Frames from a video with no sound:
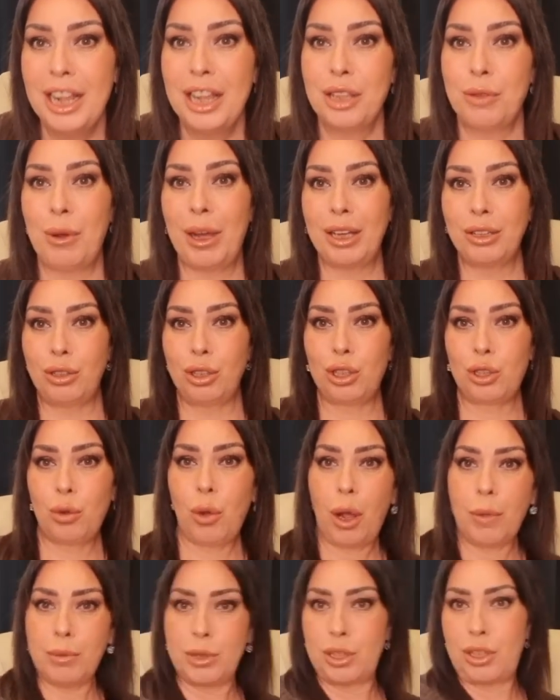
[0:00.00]
The way I just
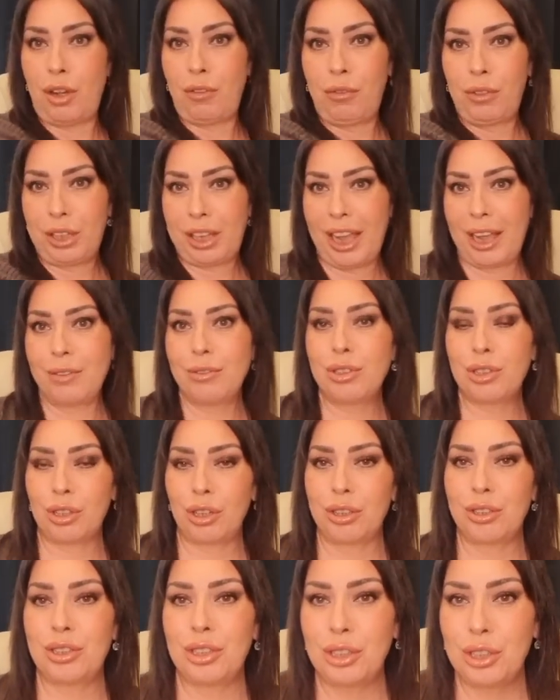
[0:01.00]
swiped it off the counter
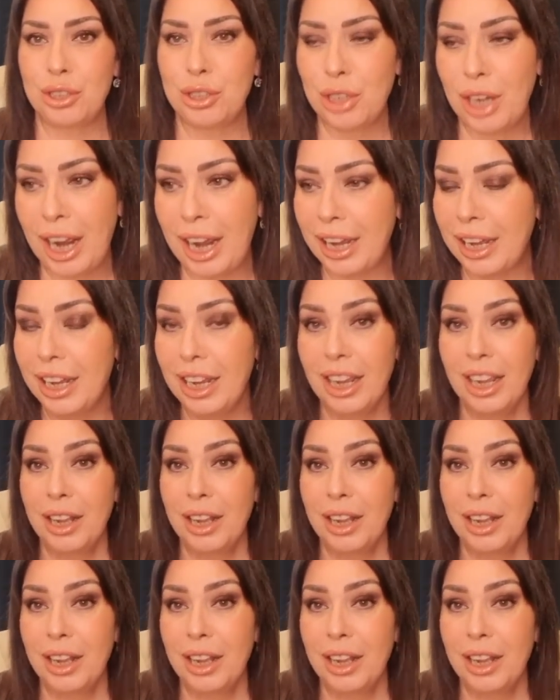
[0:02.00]
onto the tray.